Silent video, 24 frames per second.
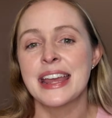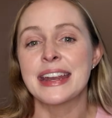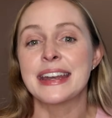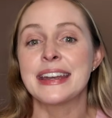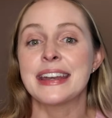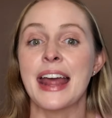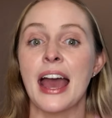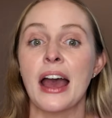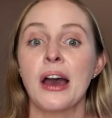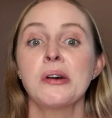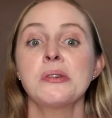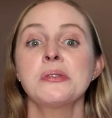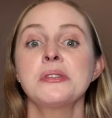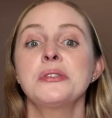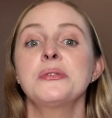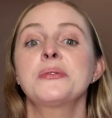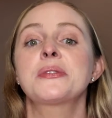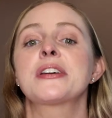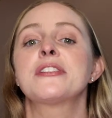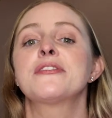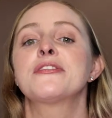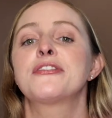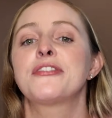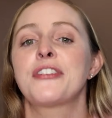Now you
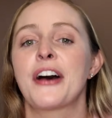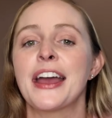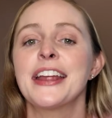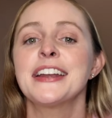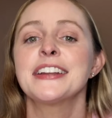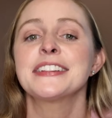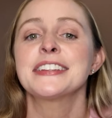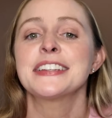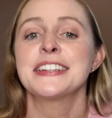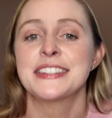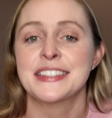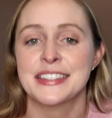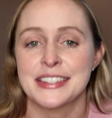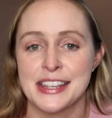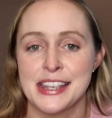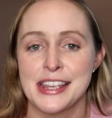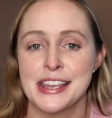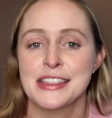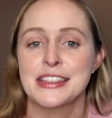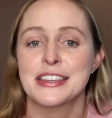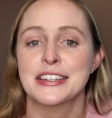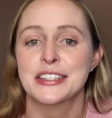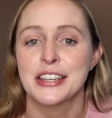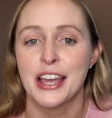can finally
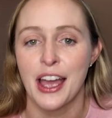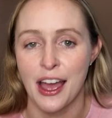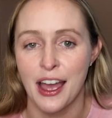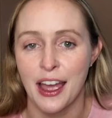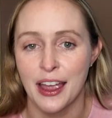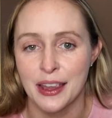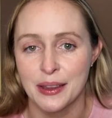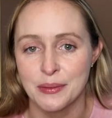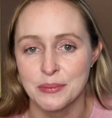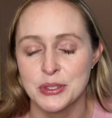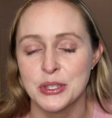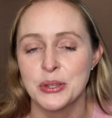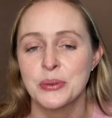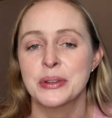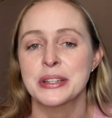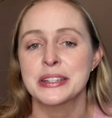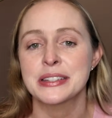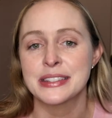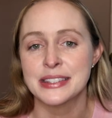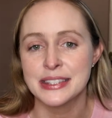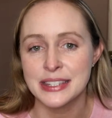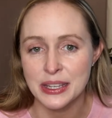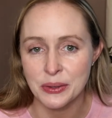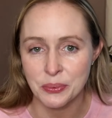see the times. You can
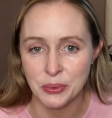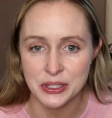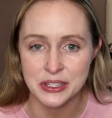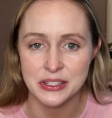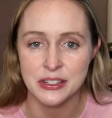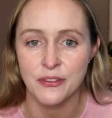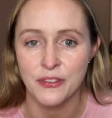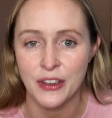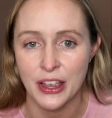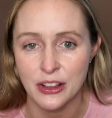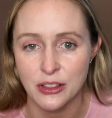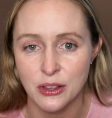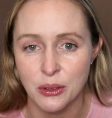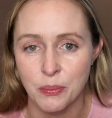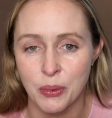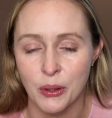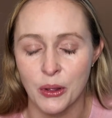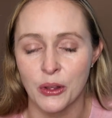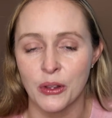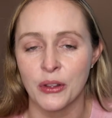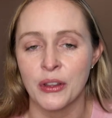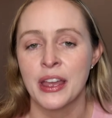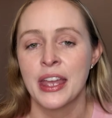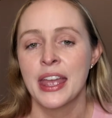see what's
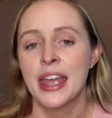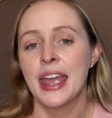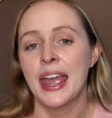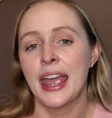available.